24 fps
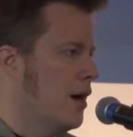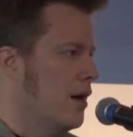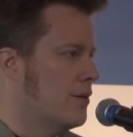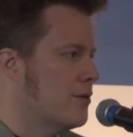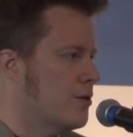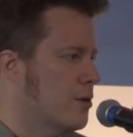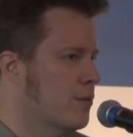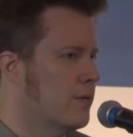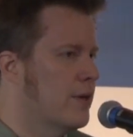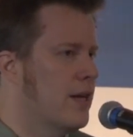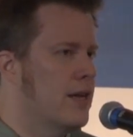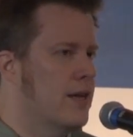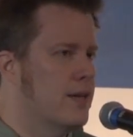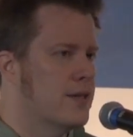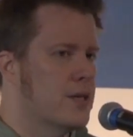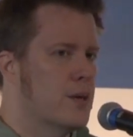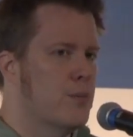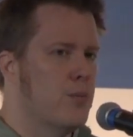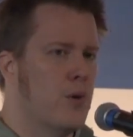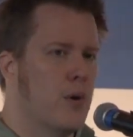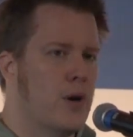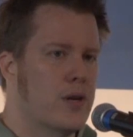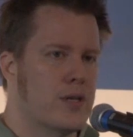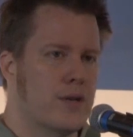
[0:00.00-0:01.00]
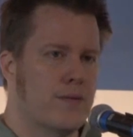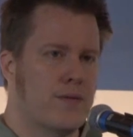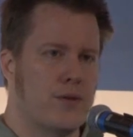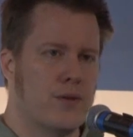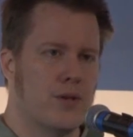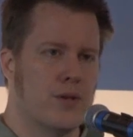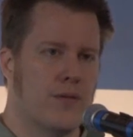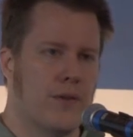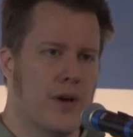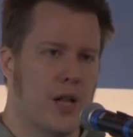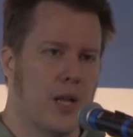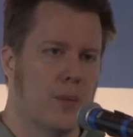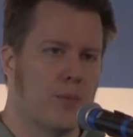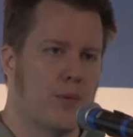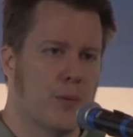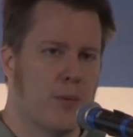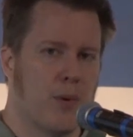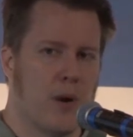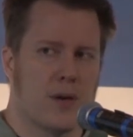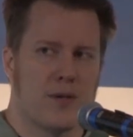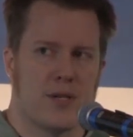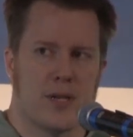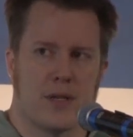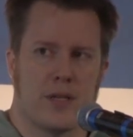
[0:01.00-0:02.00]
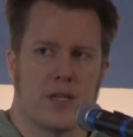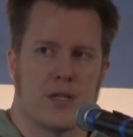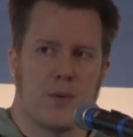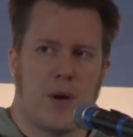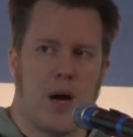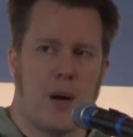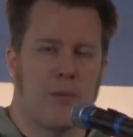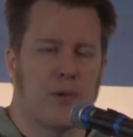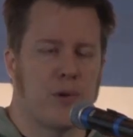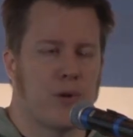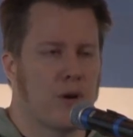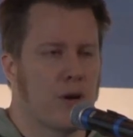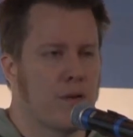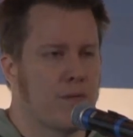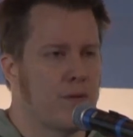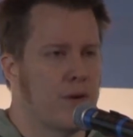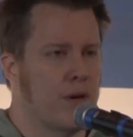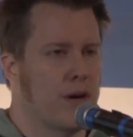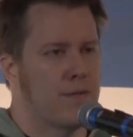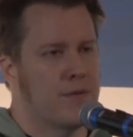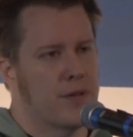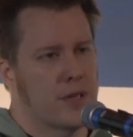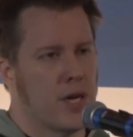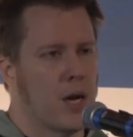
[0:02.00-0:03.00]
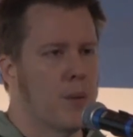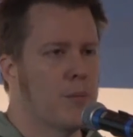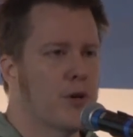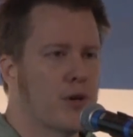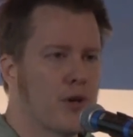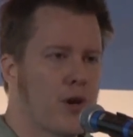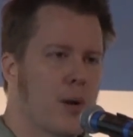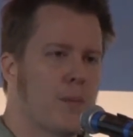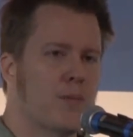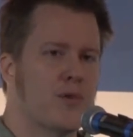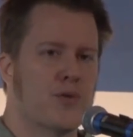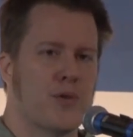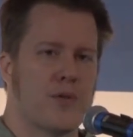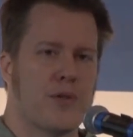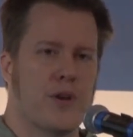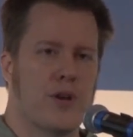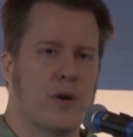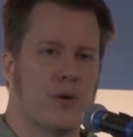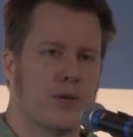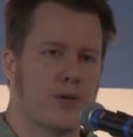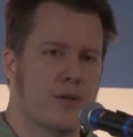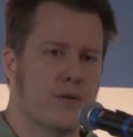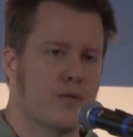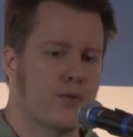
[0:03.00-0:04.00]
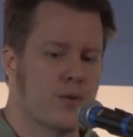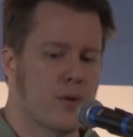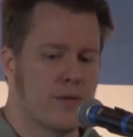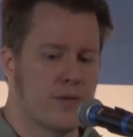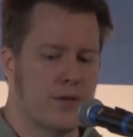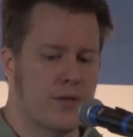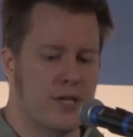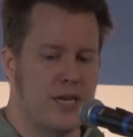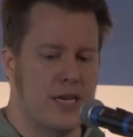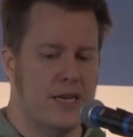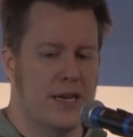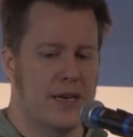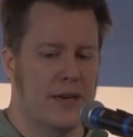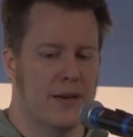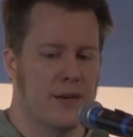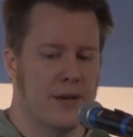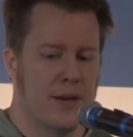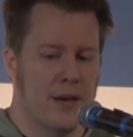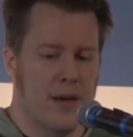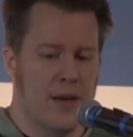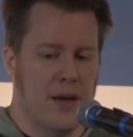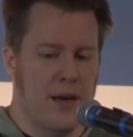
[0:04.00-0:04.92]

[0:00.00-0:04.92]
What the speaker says: certainly at some point, if you develop a project that's popular enough, you have to come to grips with the notion of sort of ceding